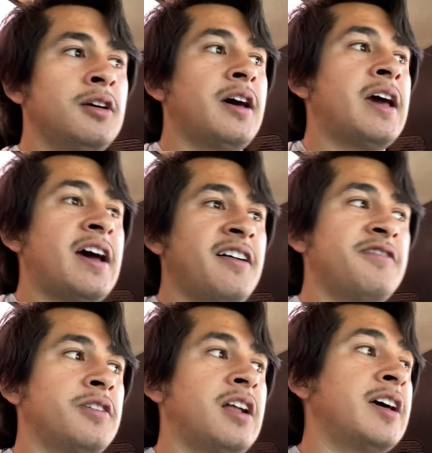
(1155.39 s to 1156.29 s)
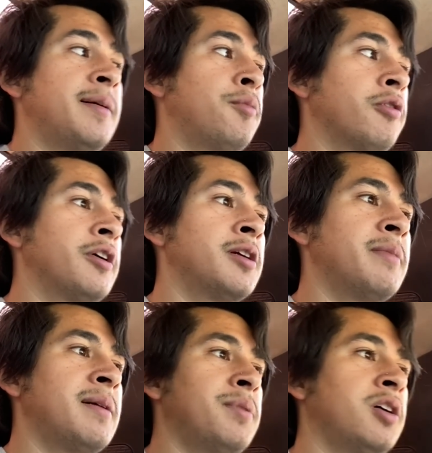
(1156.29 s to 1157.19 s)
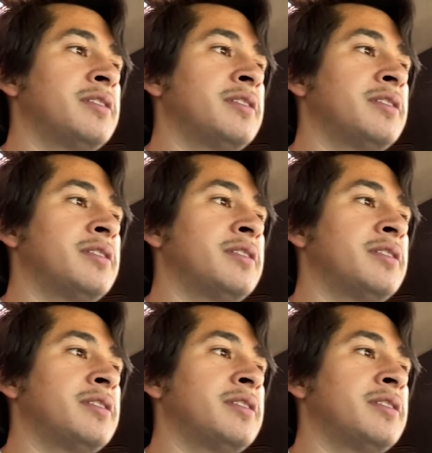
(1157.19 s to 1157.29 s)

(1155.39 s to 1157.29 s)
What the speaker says: I have a lot more under my belt.